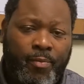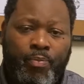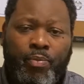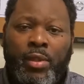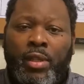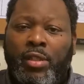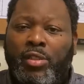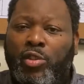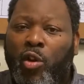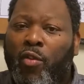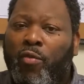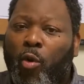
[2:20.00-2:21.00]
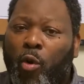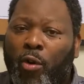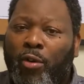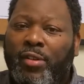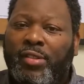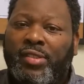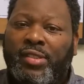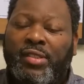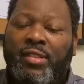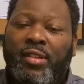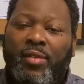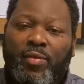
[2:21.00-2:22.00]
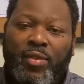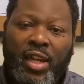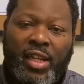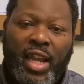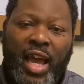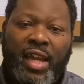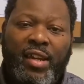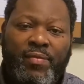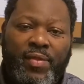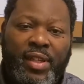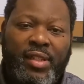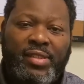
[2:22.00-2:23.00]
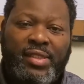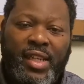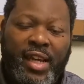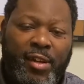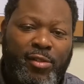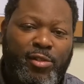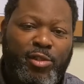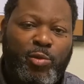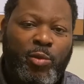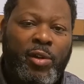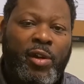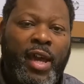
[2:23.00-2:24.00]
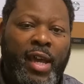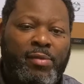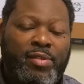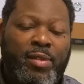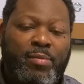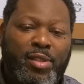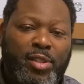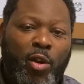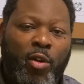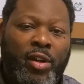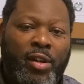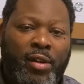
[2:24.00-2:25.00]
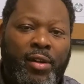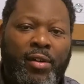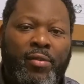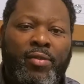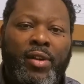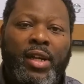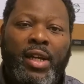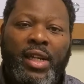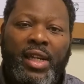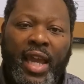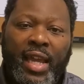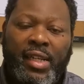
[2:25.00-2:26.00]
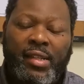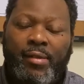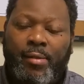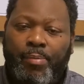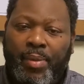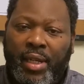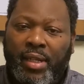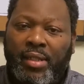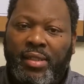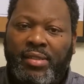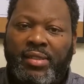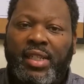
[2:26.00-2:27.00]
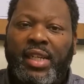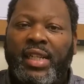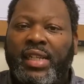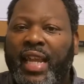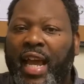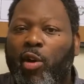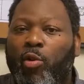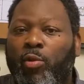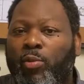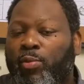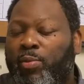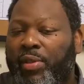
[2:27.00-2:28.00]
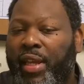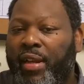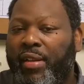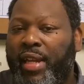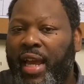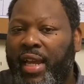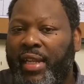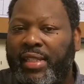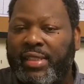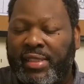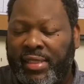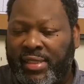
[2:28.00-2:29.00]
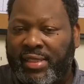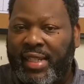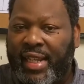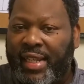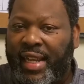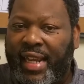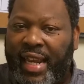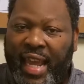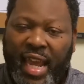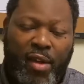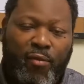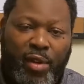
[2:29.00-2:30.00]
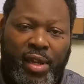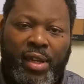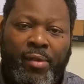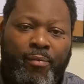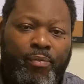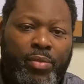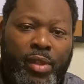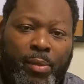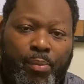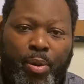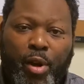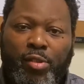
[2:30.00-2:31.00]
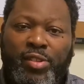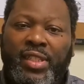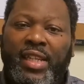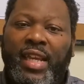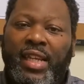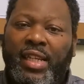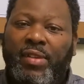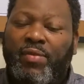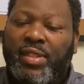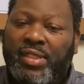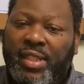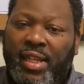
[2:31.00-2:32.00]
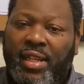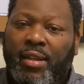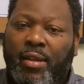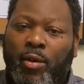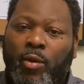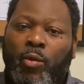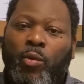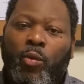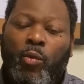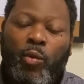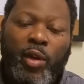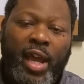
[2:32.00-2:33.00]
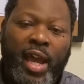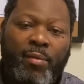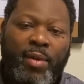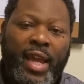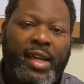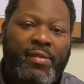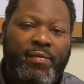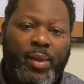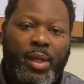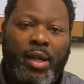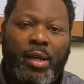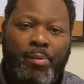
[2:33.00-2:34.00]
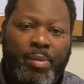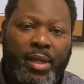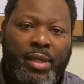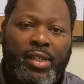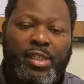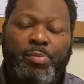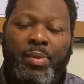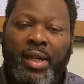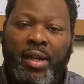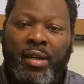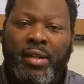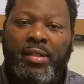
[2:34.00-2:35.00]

So, of course, a lot of these characters will have some sort of lightning abilities. Now, they're not to say that every person that live in Tiggio will have lightning abilities, because